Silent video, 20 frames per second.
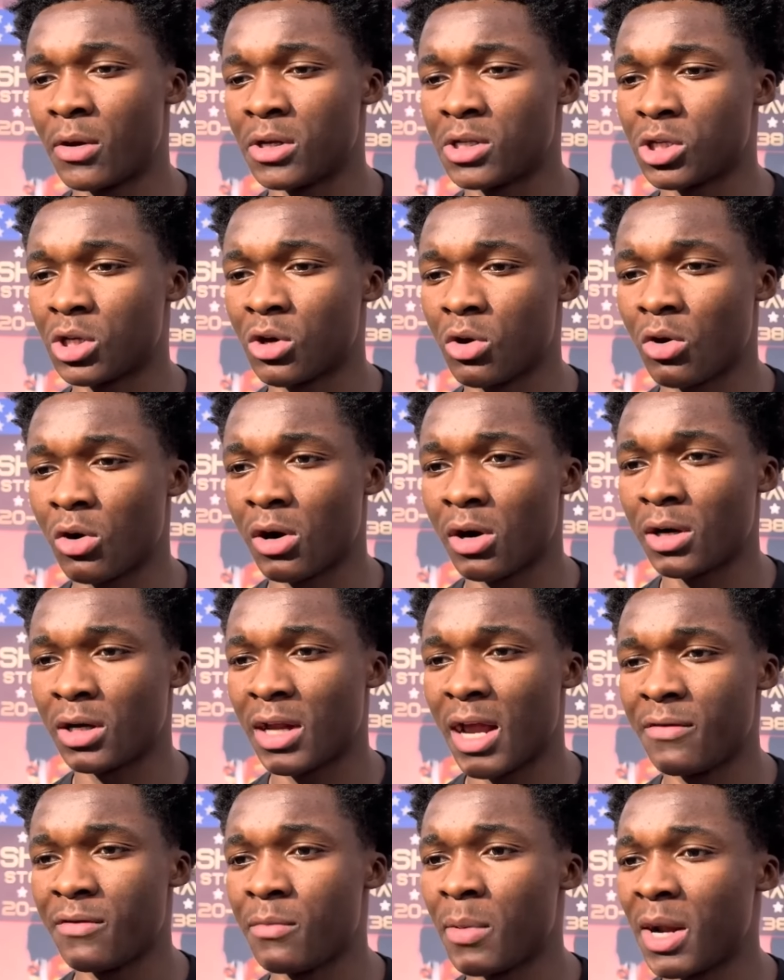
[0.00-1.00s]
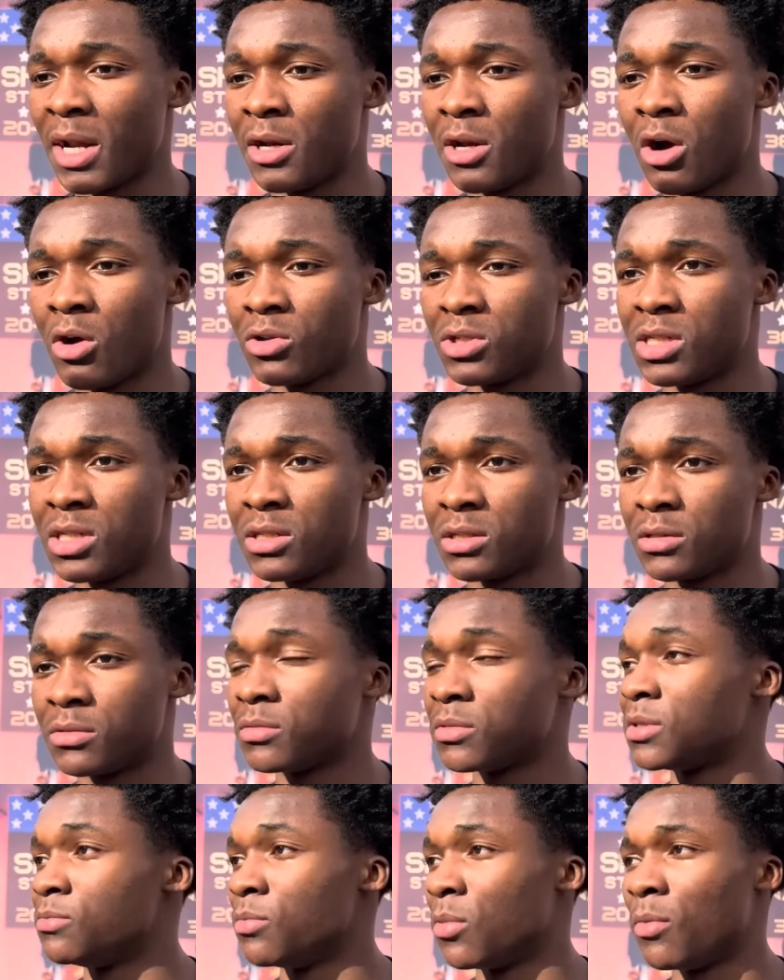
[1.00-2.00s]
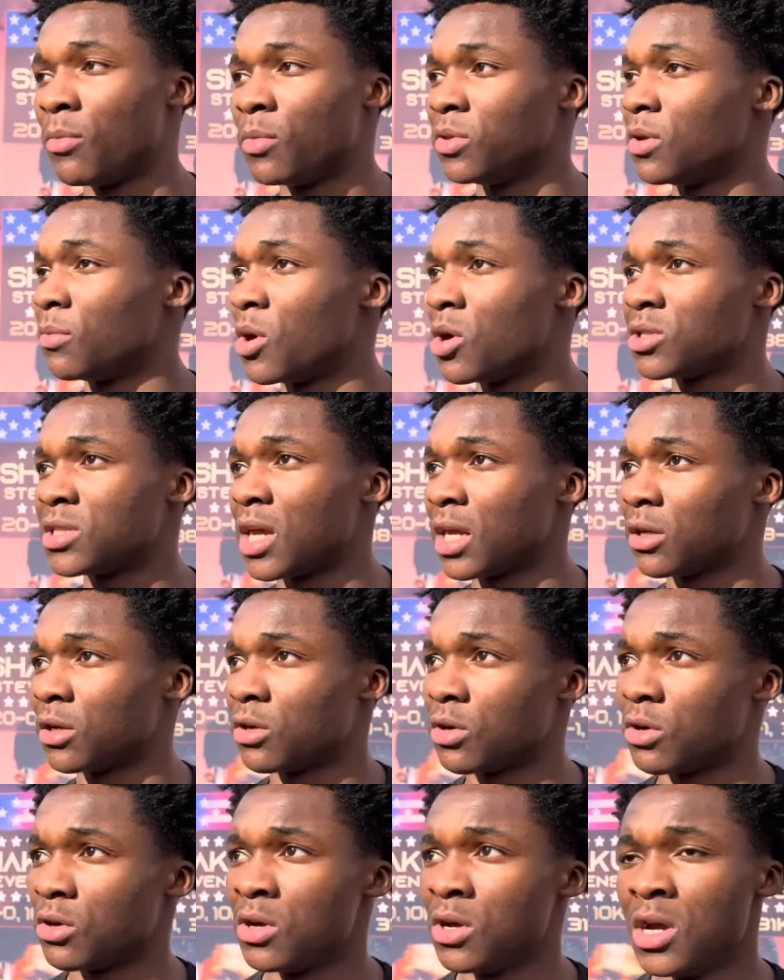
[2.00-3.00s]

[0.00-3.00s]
Shakur, everybody knows he's the most technical.